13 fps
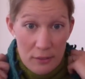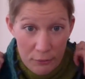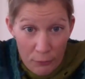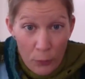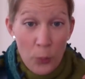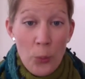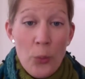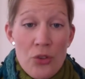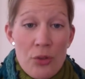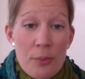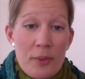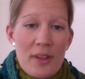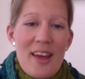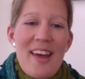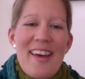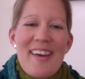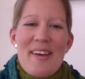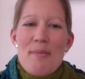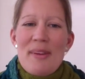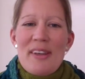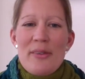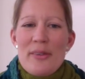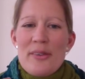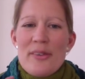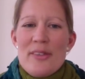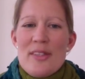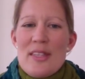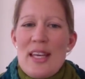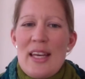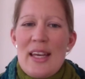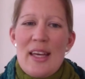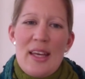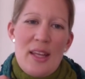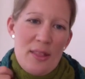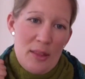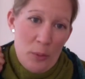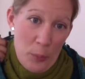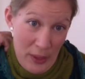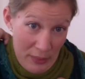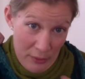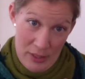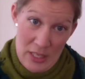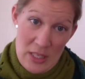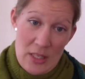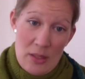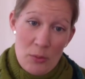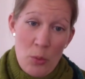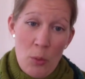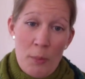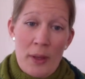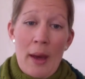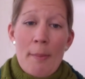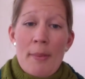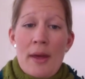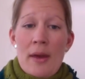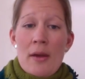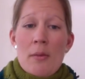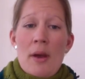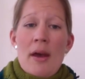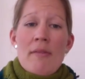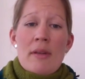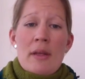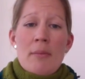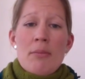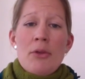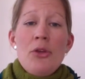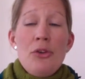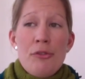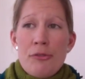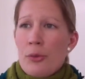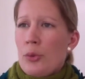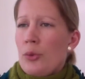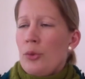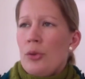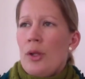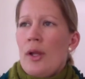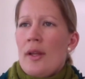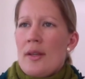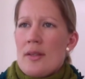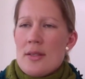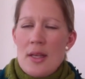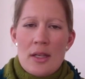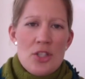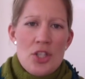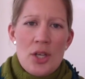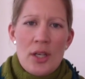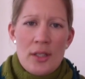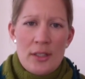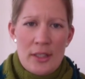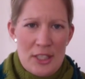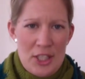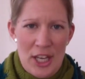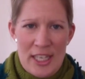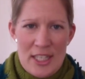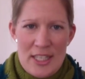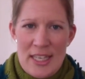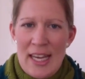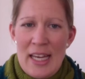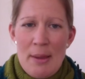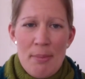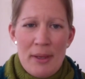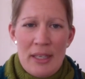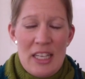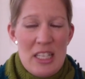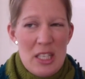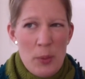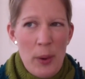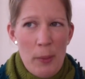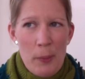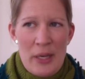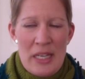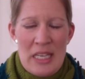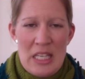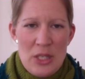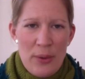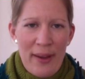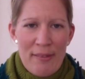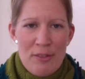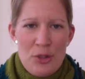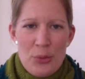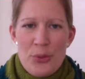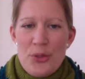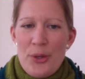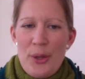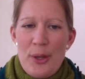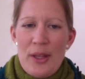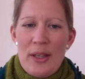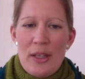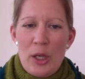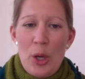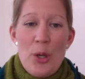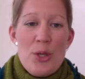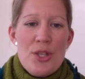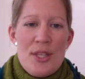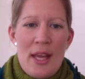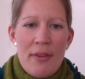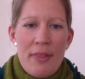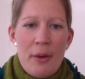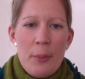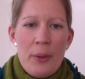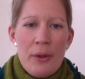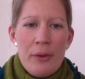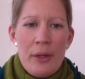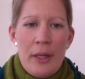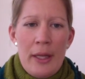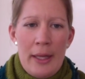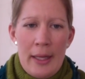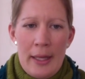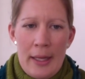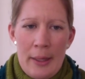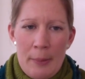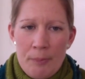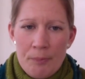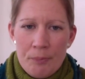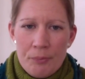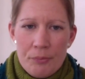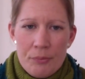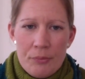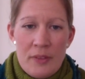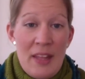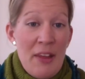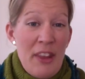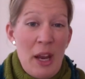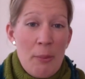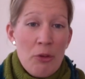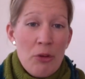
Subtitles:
for autumn because the weather is warming up here. We're having a beautiful sunshiny day today, but it's quite windy, so I have doors closed now that we're now that I'm